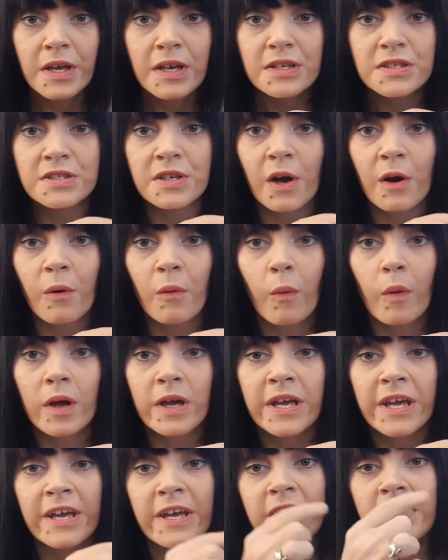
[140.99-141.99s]

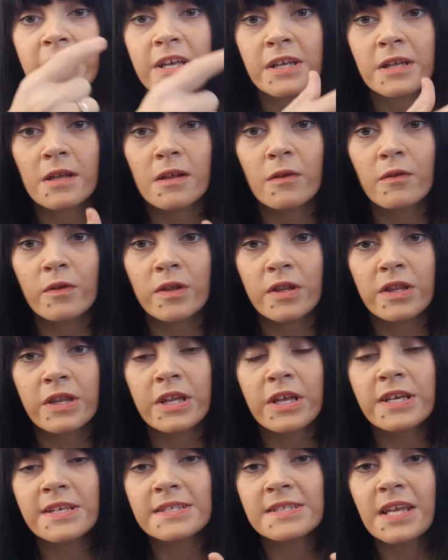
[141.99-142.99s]
So
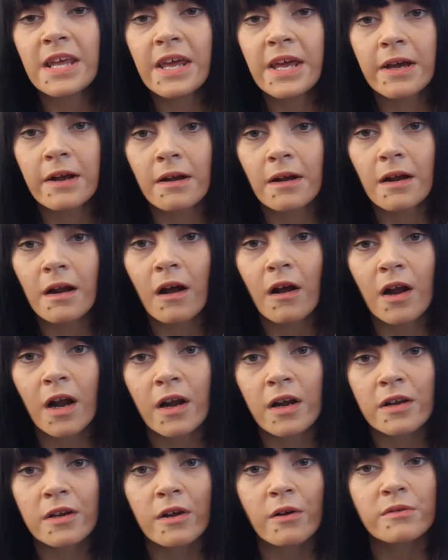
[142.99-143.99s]
these
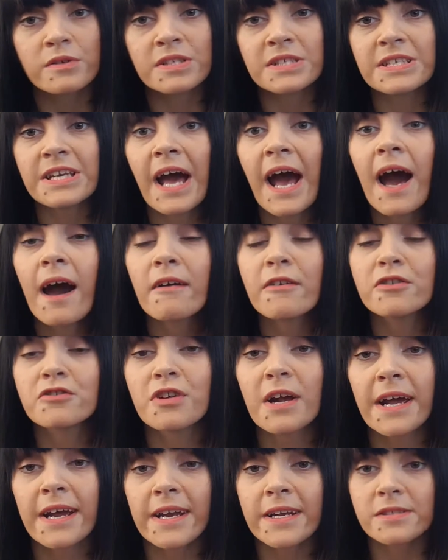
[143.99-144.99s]
here goes into how to
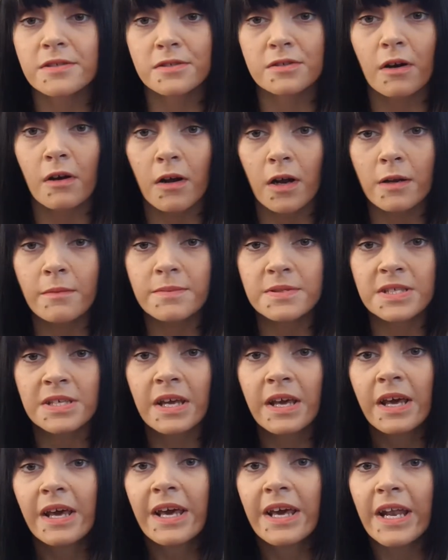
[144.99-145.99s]
track it as carbs
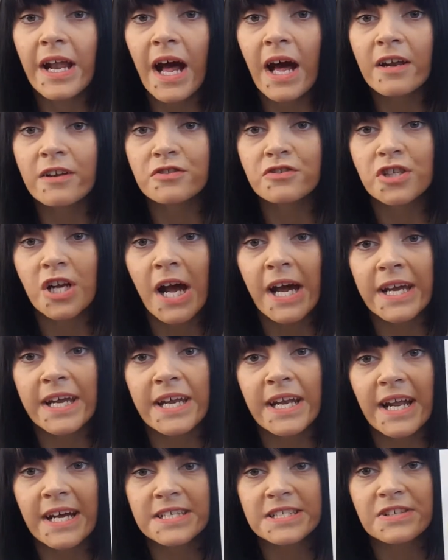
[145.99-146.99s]
and how to track
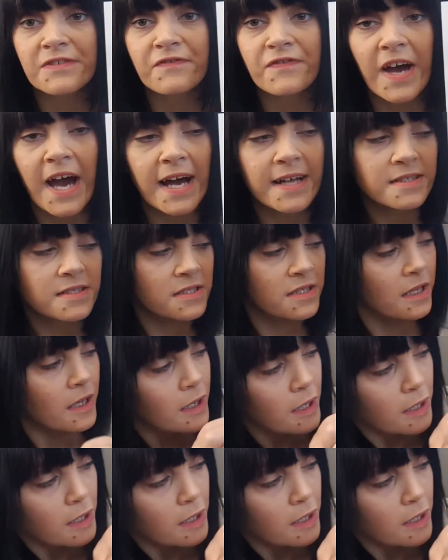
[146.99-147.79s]
it as fats.